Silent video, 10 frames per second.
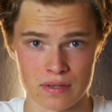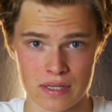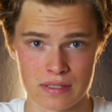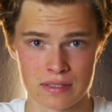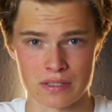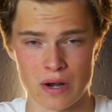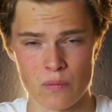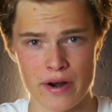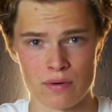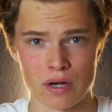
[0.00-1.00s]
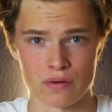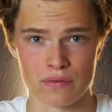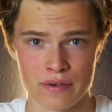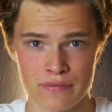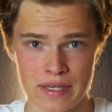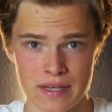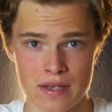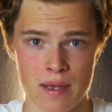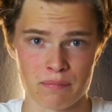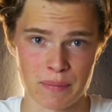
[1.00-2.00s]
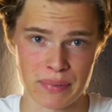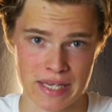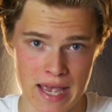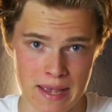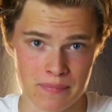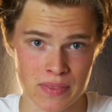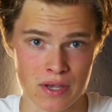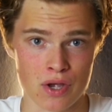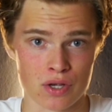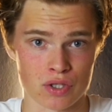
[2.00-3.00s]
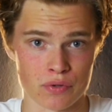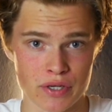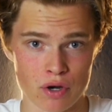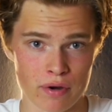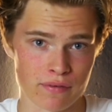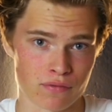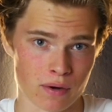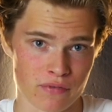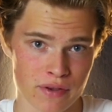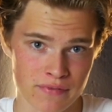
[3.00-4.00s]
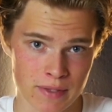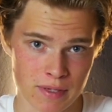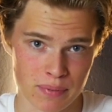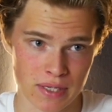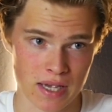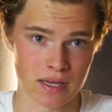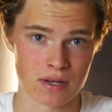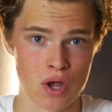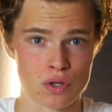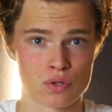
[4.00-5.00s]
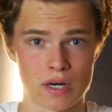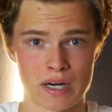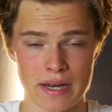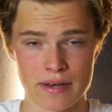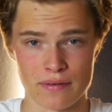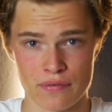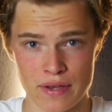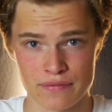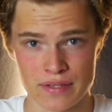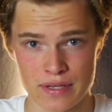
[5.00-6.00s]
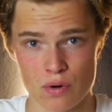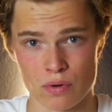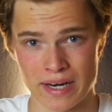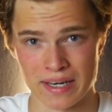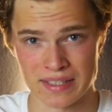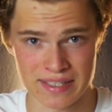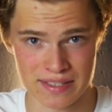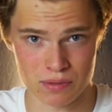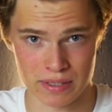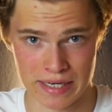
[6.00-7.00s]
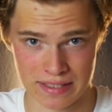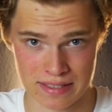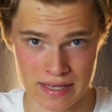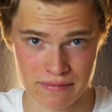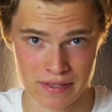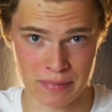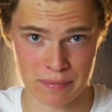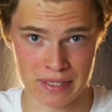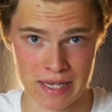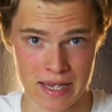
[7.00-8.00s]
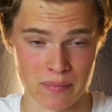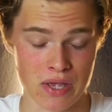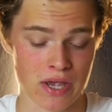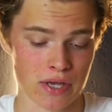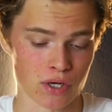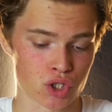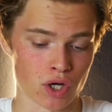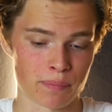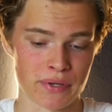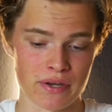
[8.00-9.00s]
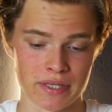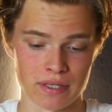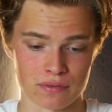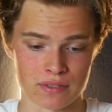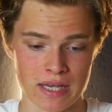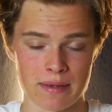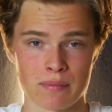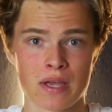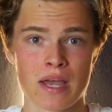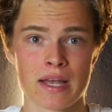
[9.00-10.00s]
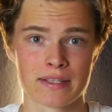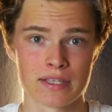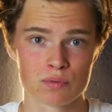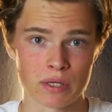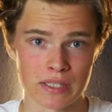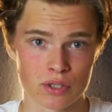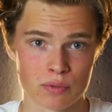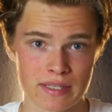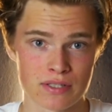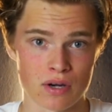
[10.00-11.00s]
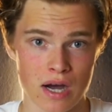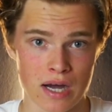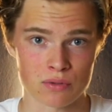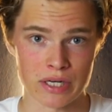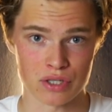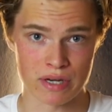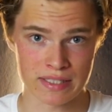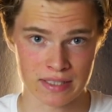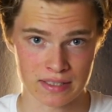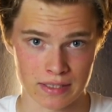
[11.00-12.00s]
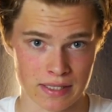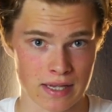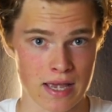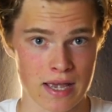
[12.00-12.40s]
somewhere around 50 BPM. So you're going from 50 BPM to 150, 160, 170 BPM in a short period of time. This will increase your heart rate drastically